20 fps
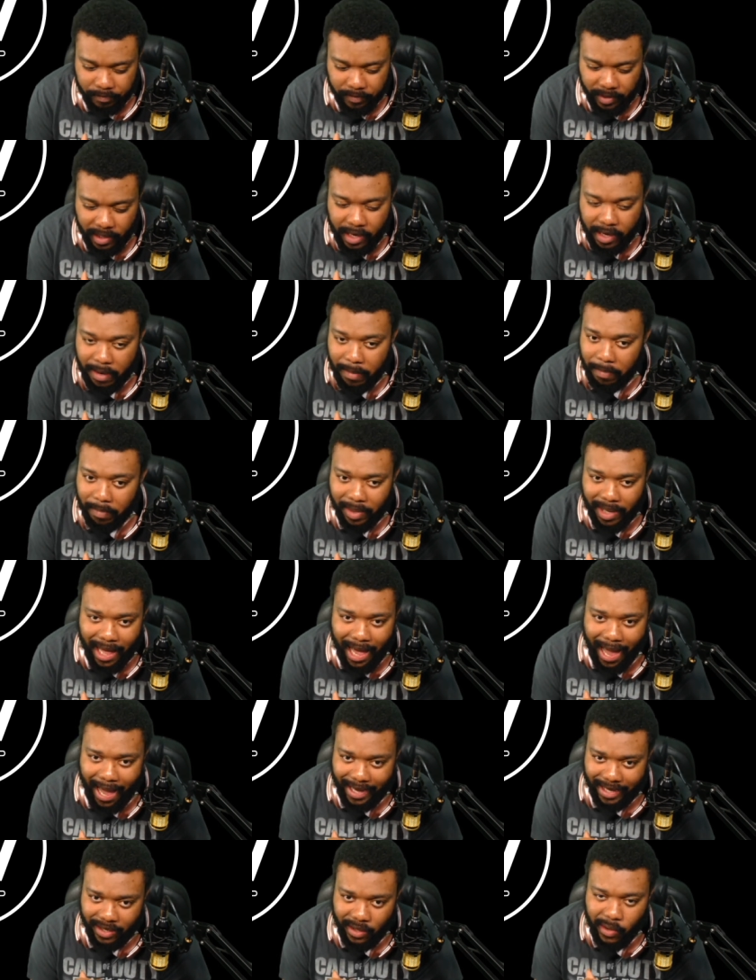in the
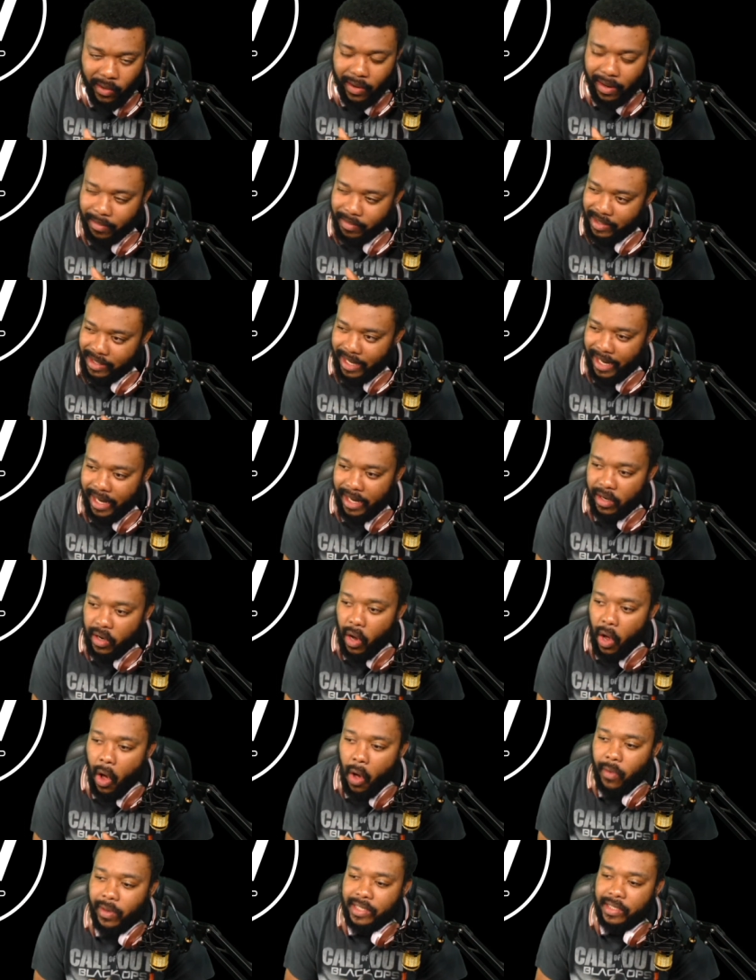black. You know what I'm saying?
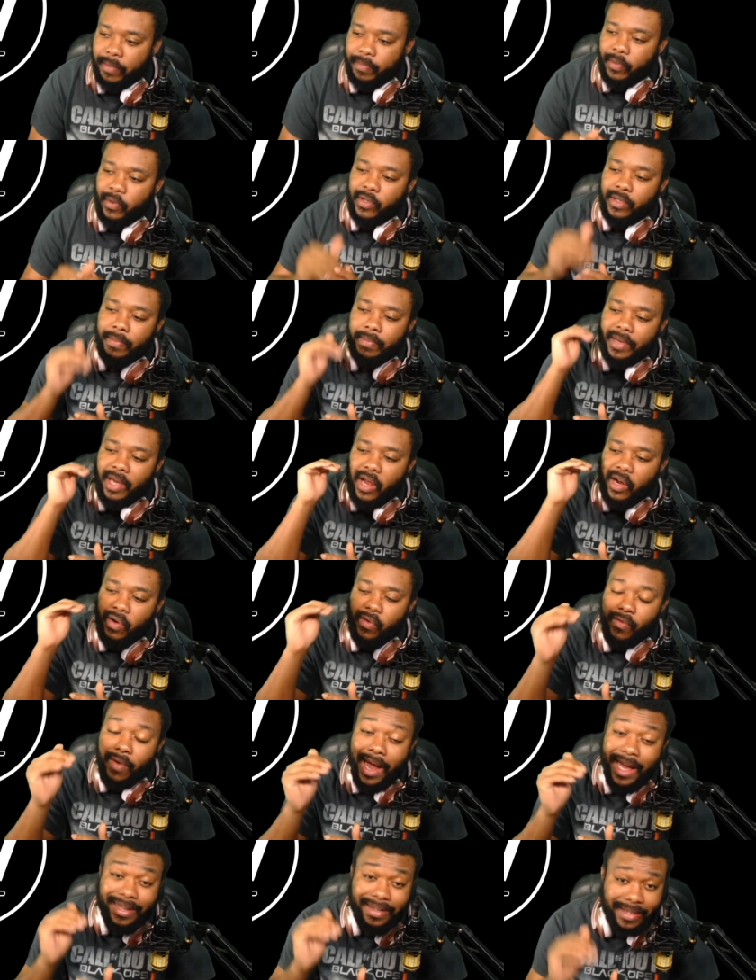You're always supposed to be on the
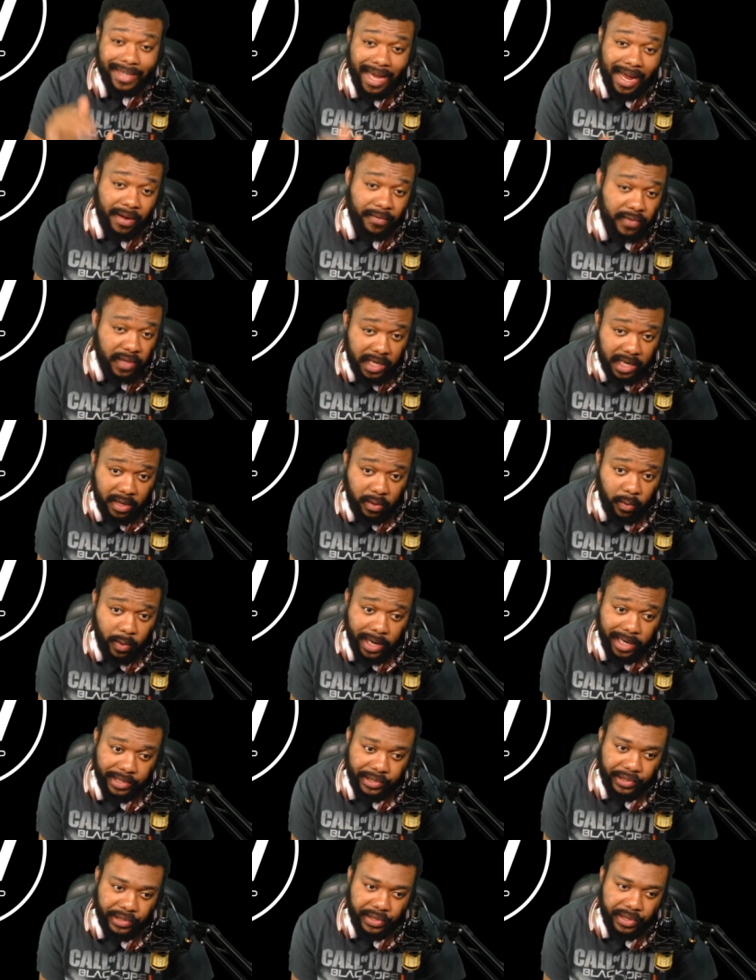right side of the
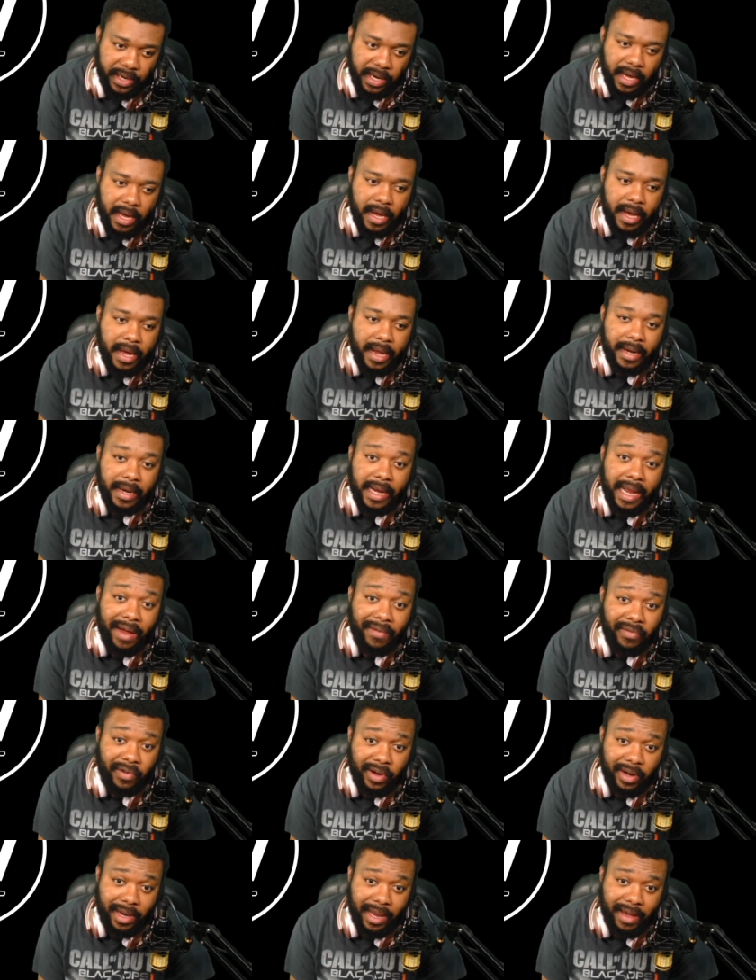equation,
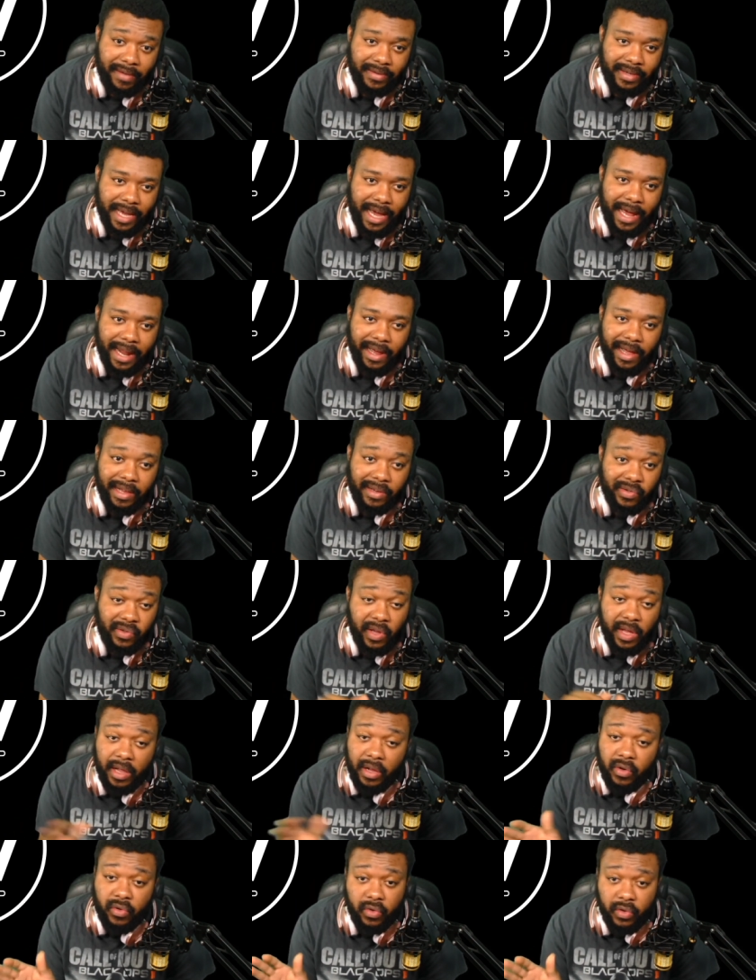never the left side, else
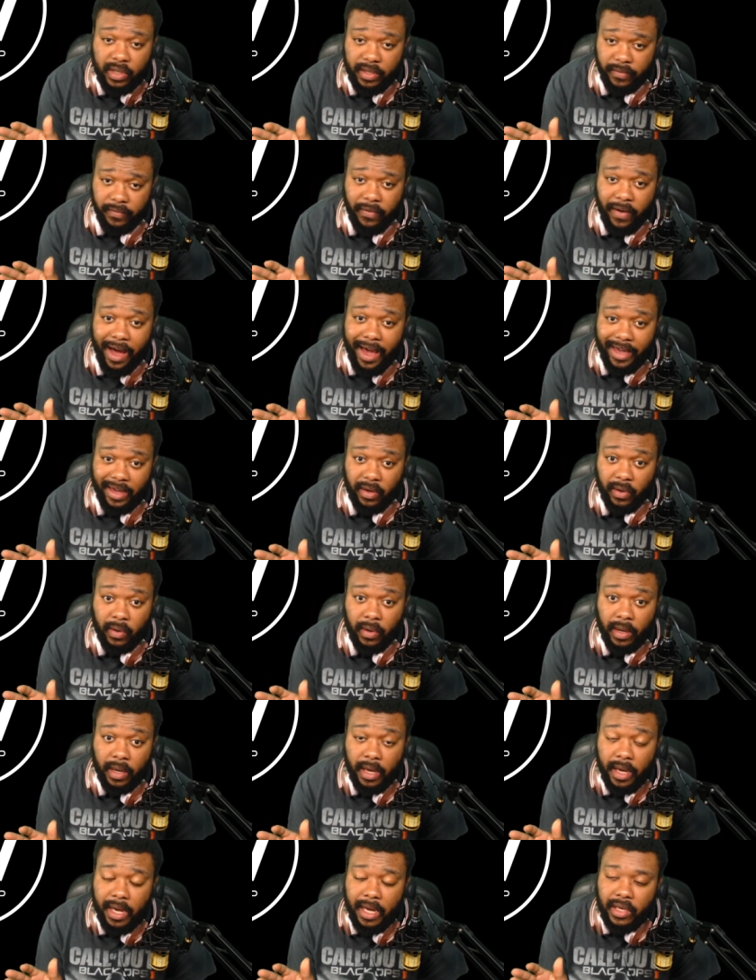they'll crucify you.
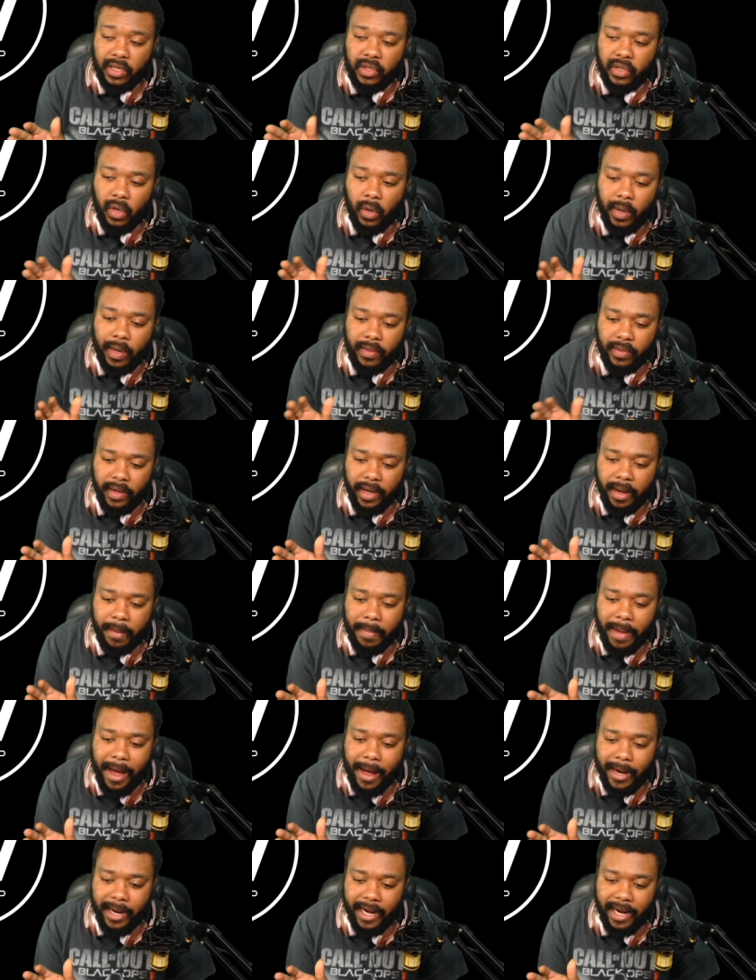So the thing
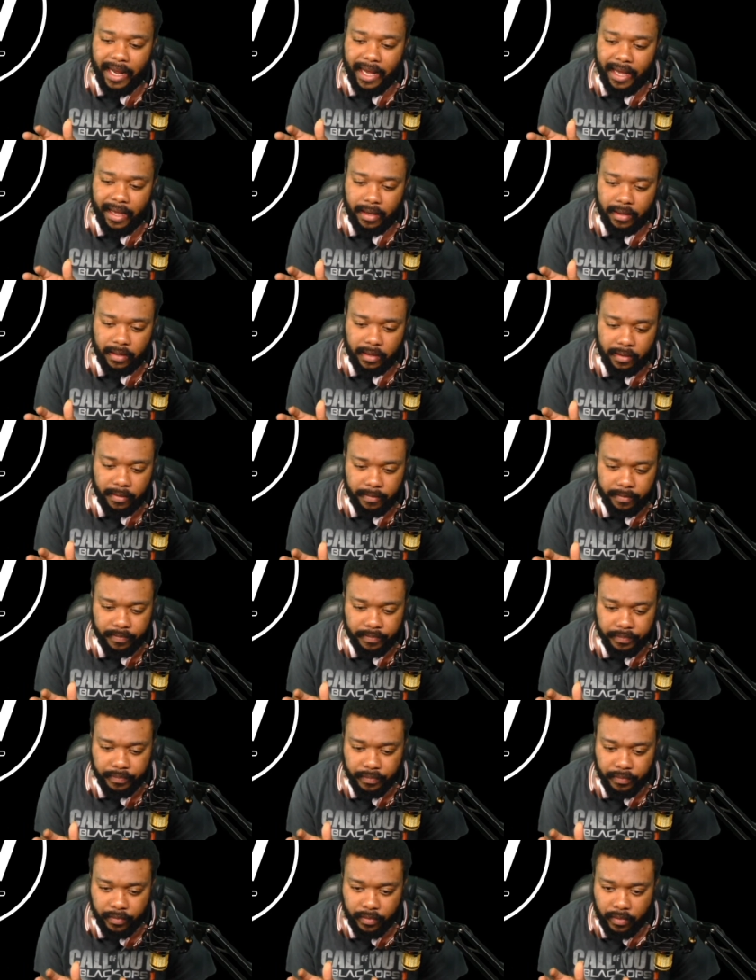about it is,
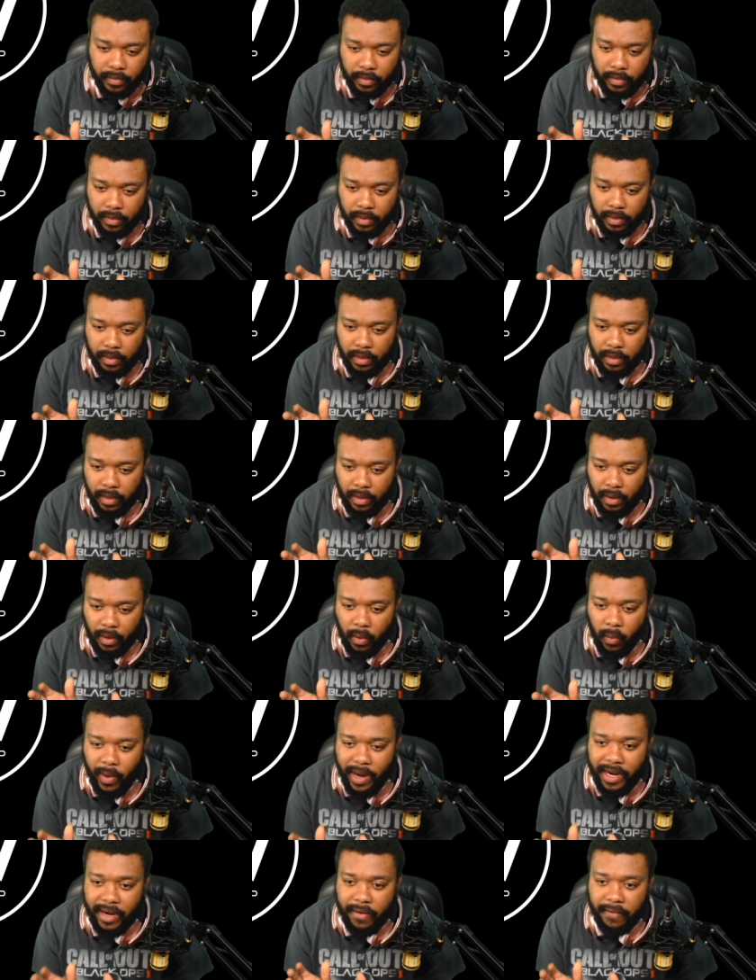
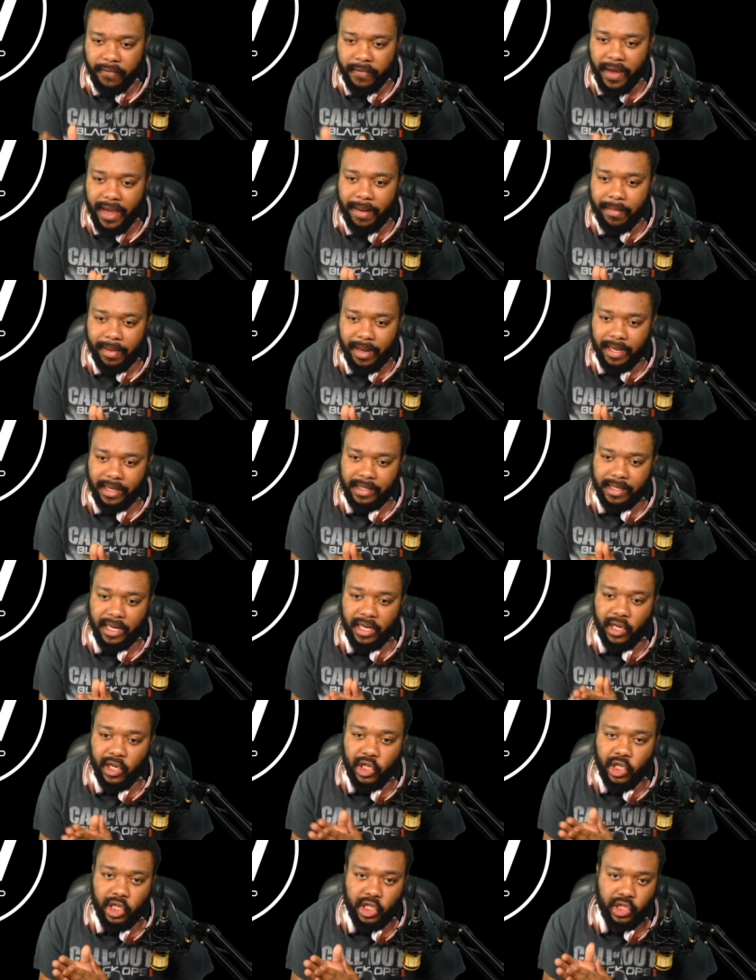when you're famous and
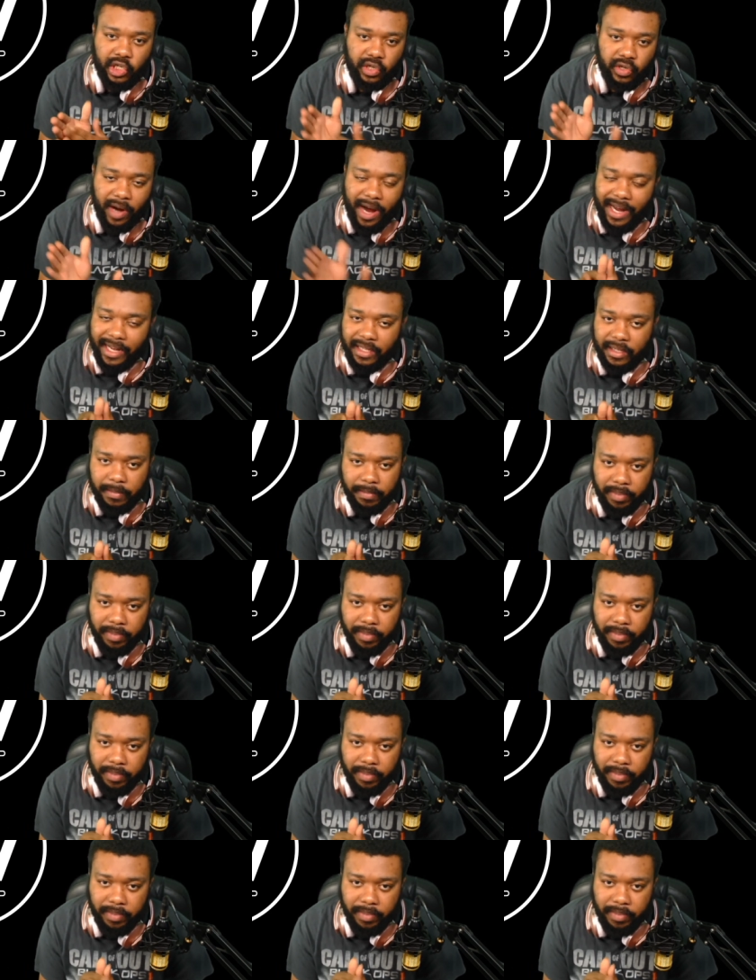you're just trying to